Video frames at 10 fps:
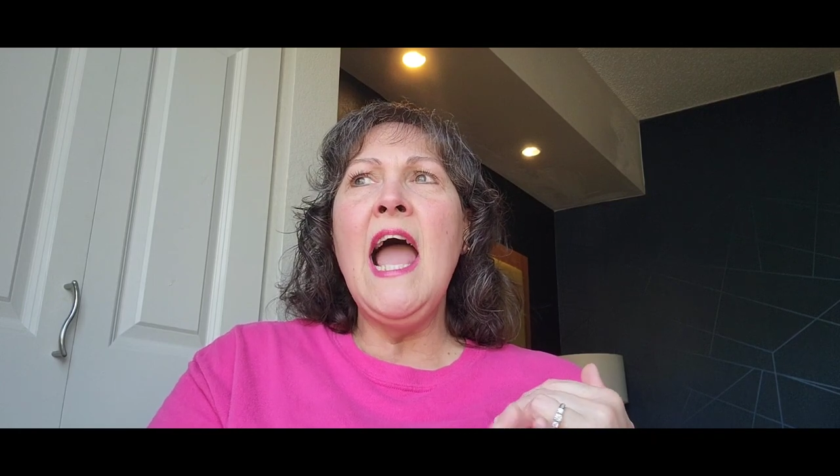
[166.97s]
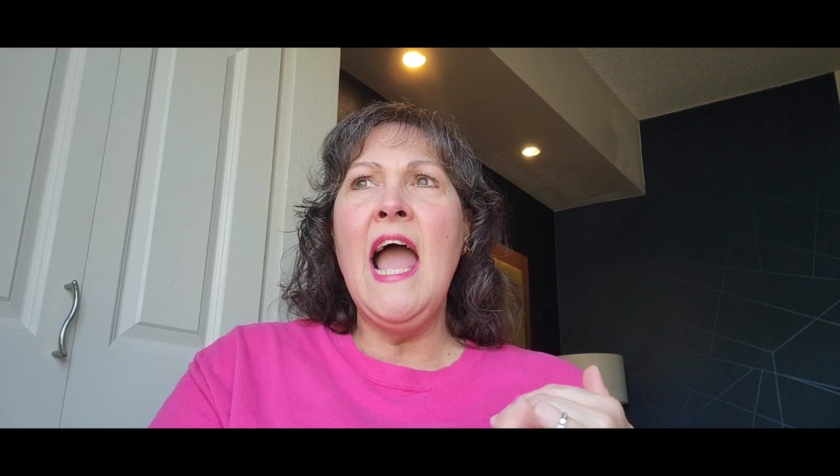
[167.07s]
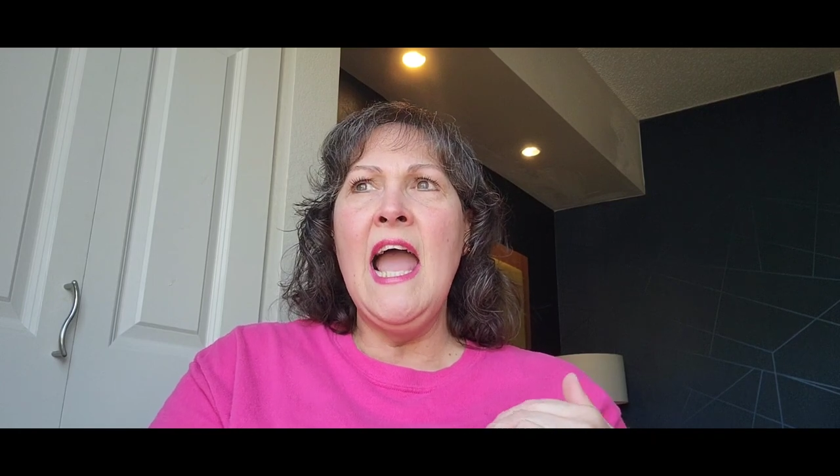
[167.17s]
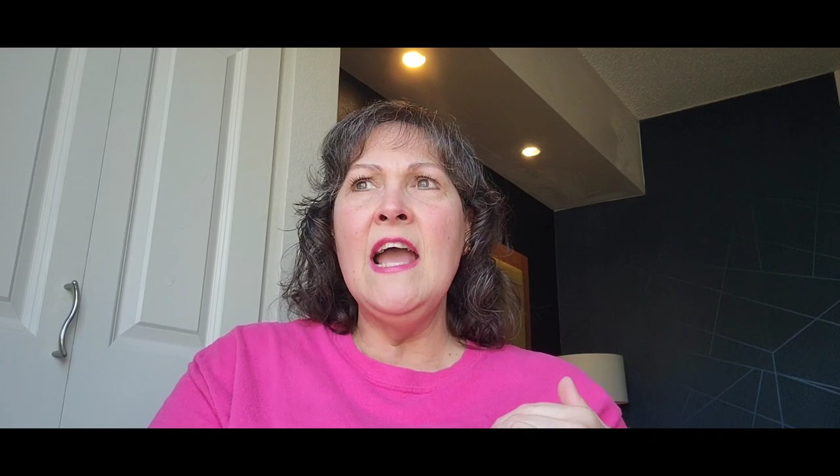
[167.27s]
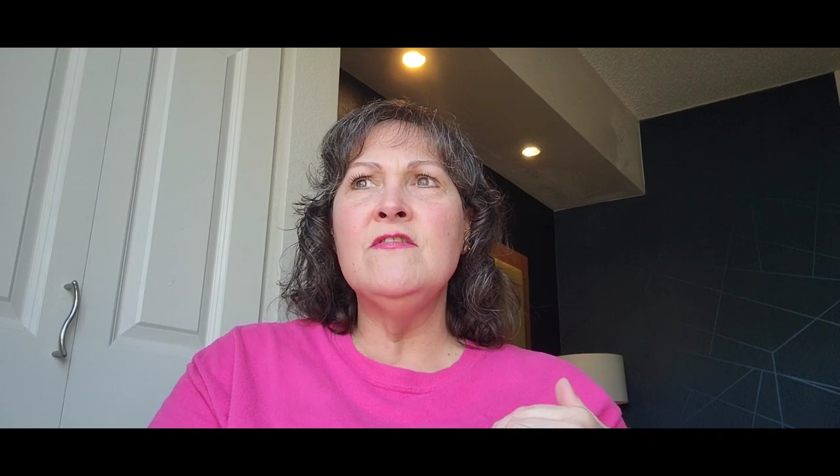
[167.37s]

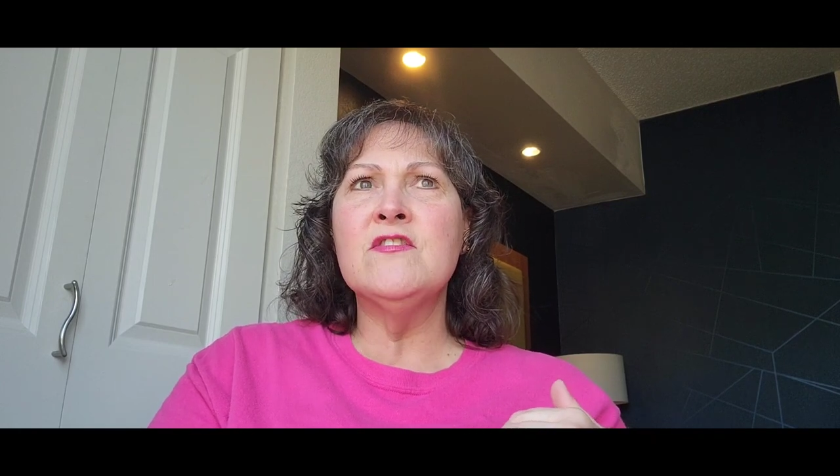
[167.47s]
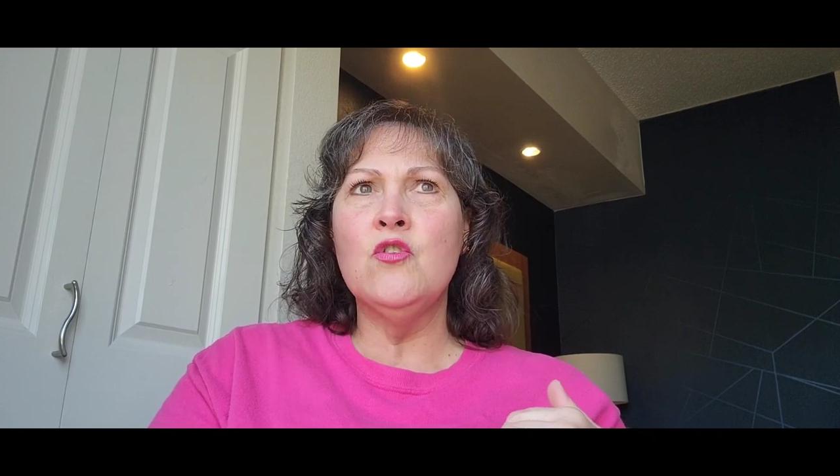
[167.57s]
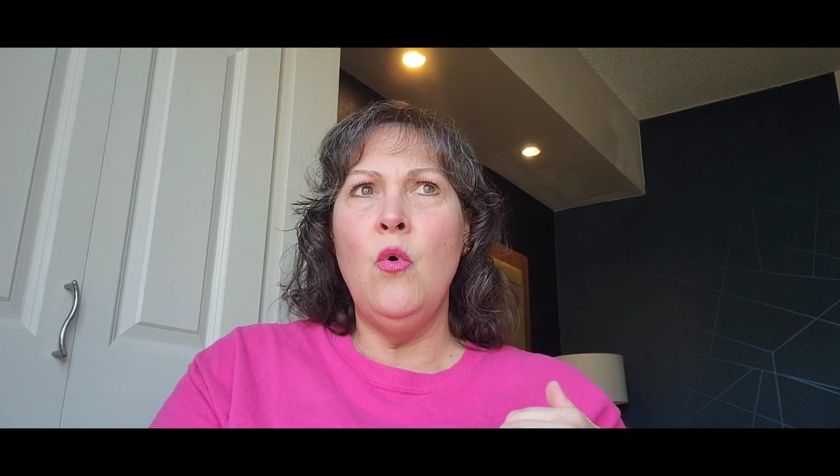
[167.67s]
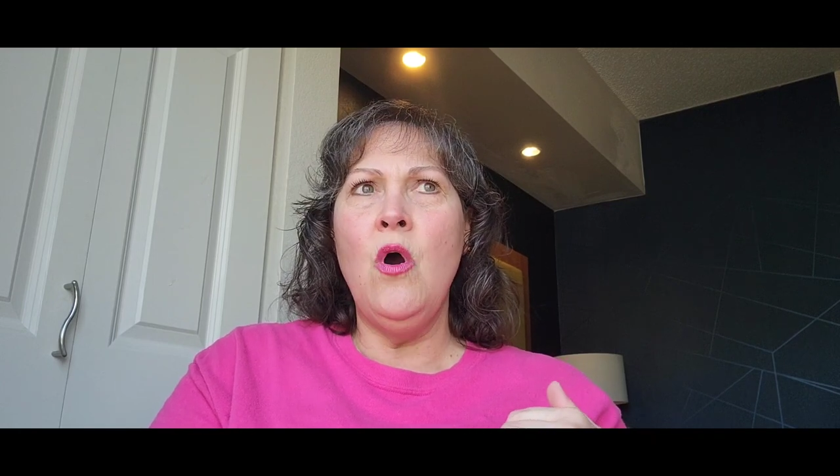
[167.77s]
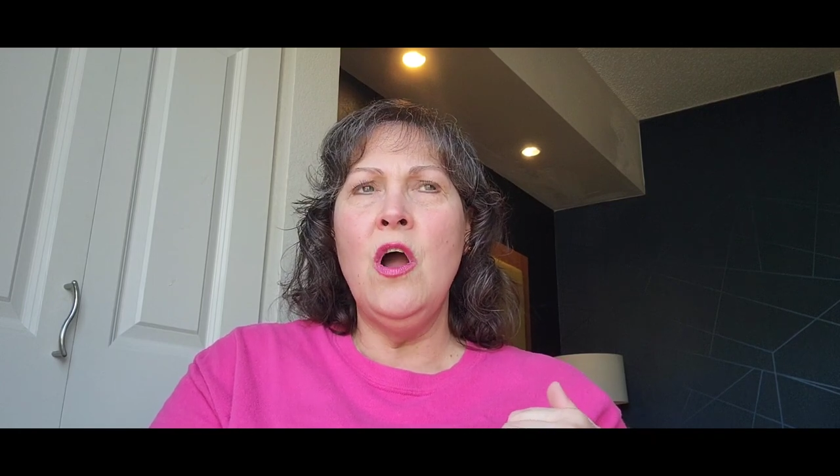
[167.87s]
half
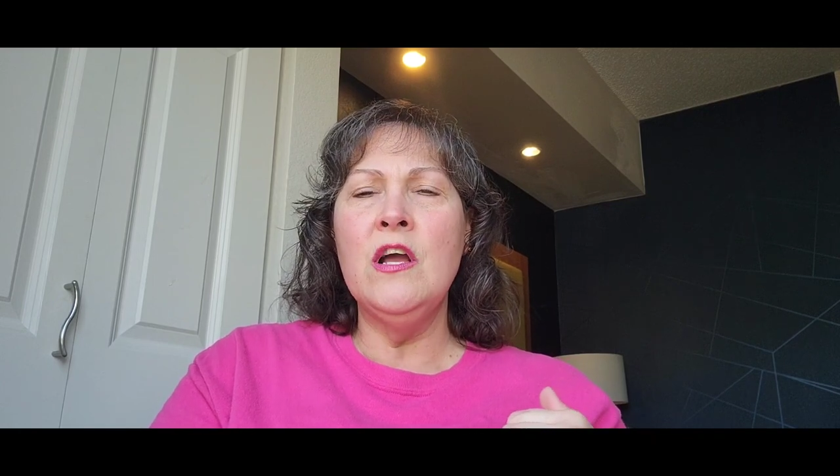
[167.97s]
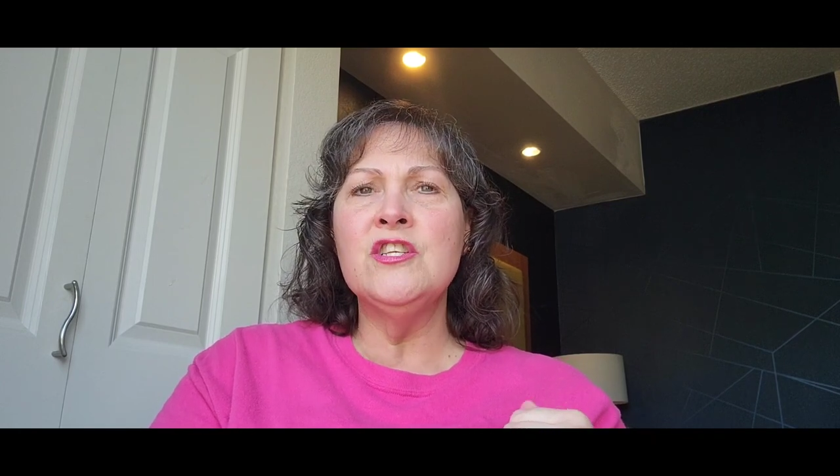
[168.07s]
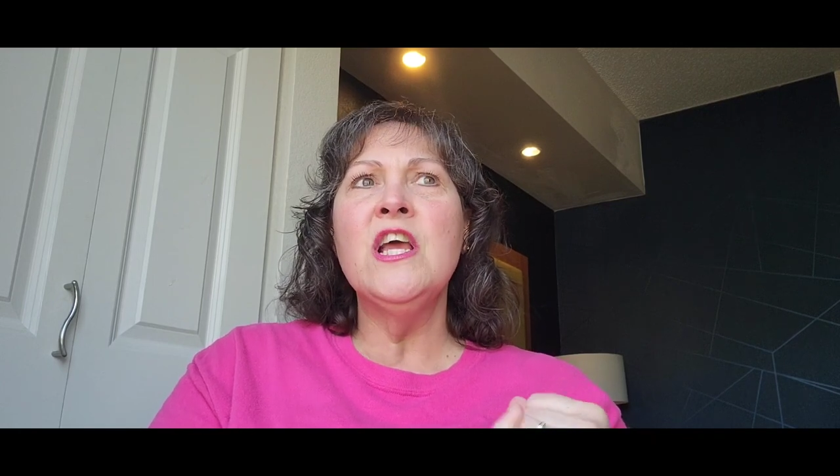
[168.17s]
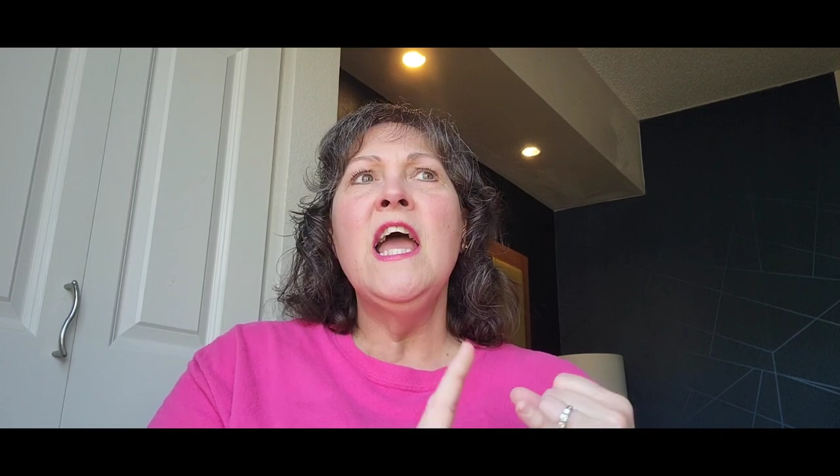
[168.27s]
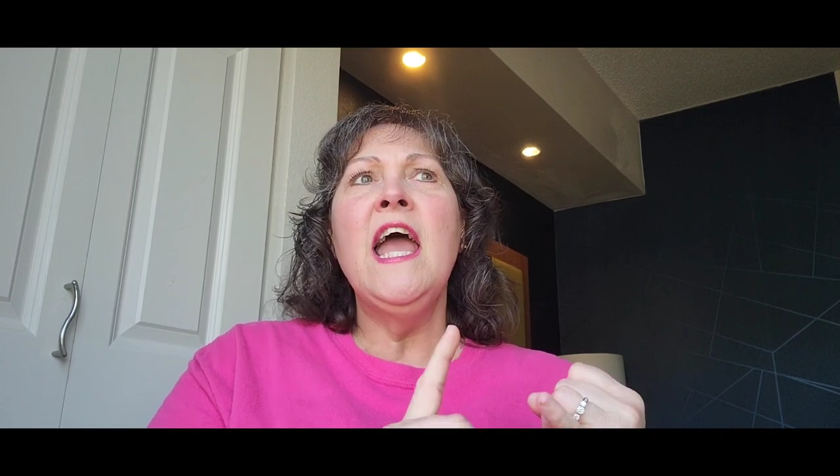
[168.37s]
squash